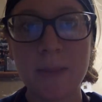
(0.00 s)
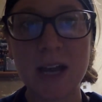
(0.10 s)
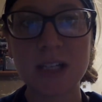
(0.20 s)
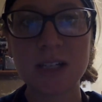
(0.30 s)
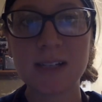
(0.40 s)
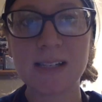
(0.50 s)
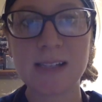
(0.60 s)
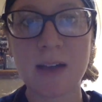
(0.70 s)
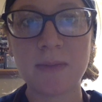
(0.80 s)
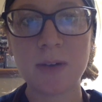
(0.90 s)
Patient is
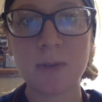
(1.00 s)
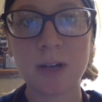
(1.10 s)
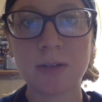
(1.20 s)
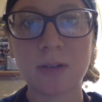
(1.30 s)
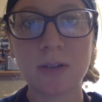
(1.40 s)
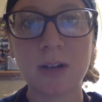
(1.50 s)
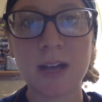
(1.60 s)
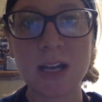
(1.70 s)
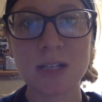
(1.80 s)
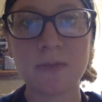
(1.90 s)
a 71-year-old
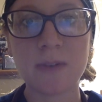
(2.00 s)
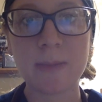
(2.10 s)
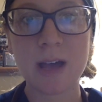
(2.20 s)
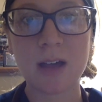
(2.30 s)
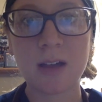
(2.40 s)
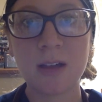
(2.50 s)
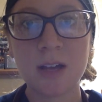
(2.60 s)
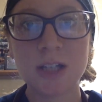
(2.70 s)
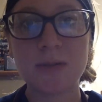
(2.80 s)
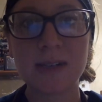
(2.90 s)
Caucasian female.
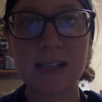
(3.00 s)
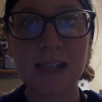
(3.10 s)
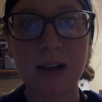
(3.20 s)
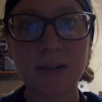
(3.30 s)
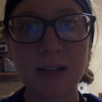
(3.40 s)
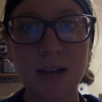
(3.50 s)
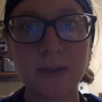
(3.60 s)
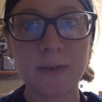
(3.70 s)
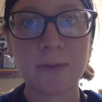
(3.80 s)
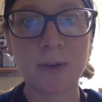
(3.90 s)
She was a secretary
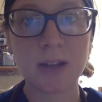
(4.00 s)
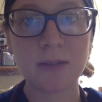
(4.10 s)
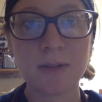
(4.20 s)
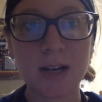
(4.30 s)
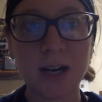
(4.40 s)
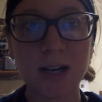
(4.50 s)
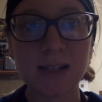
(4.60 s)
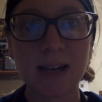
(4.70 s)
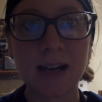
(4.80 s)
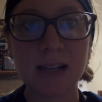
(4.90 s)
for 43 years
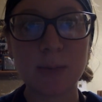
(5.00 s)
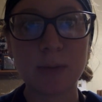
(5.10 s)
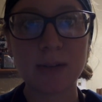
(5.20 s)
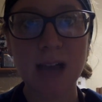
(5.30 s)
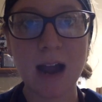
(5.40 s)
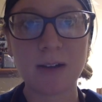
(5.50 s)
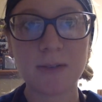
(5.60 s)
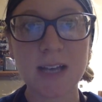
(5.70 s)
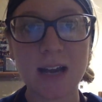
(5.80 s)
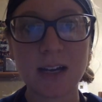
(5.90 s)
and has been retired for
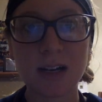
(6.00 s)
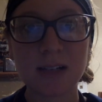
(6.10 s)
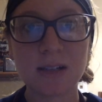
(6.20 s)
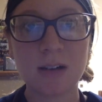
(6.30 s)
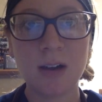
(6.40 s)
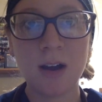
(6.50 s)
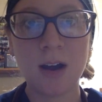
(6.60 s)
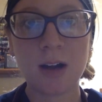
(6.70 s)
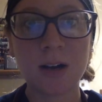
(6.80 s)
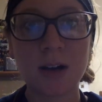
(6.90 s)
10 years.
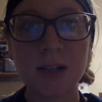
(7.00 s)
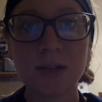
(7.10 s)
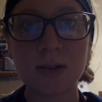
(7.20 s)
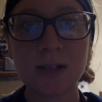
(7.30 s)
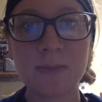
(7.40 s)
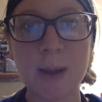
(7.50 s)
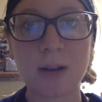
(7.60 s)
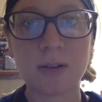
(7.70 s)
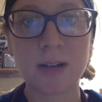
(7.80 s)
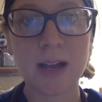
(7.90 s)
Her current source of
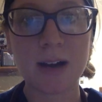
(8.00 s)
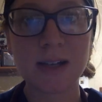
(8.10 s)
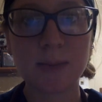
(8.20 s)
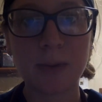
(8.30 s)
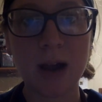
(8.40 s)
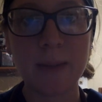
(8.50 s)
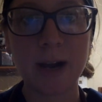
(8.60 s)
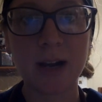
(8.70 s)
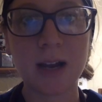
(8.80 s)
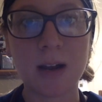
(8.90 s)
medical care is a
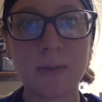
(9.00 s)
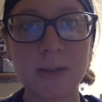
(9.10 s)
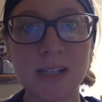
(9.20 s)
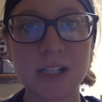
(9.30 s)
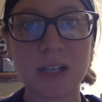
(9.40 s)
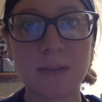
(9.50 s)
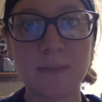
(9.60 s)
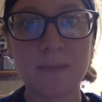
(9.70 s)
primary care physician.